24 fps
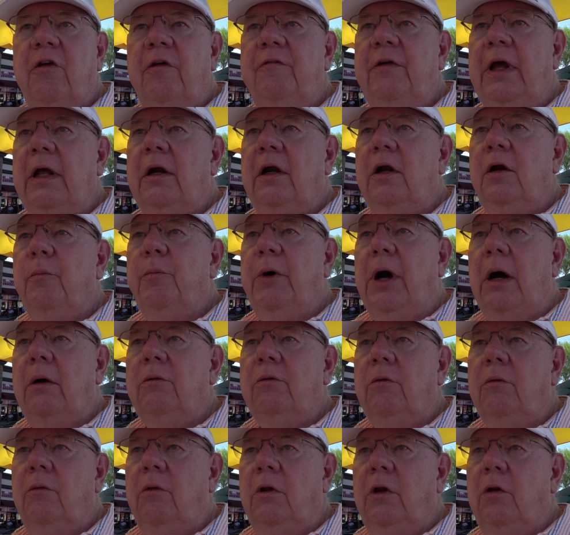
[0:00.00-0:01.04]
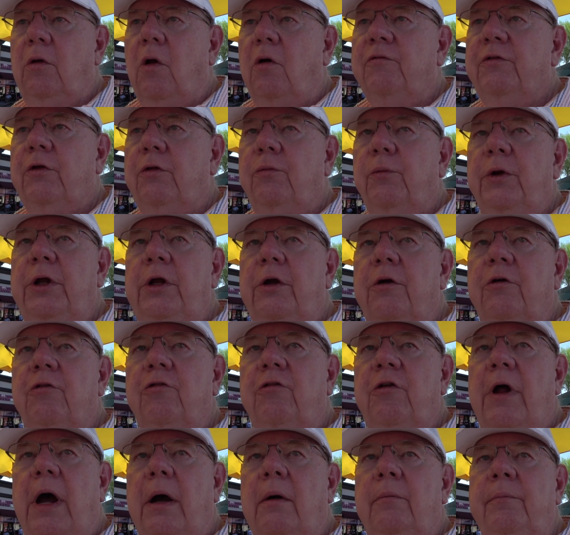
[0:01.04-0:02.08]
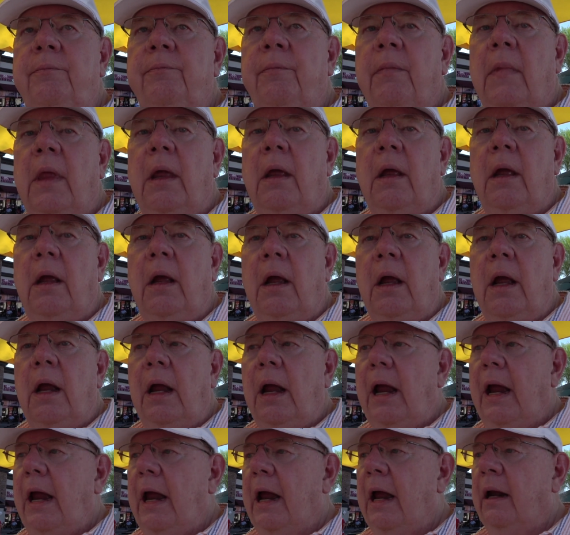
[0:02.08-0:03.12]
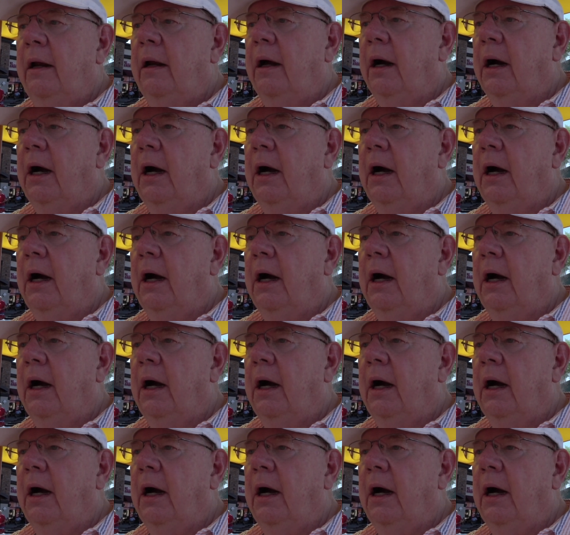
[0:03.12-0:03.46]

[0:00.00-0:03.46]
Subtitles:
I've had it about a little over 3 years now. And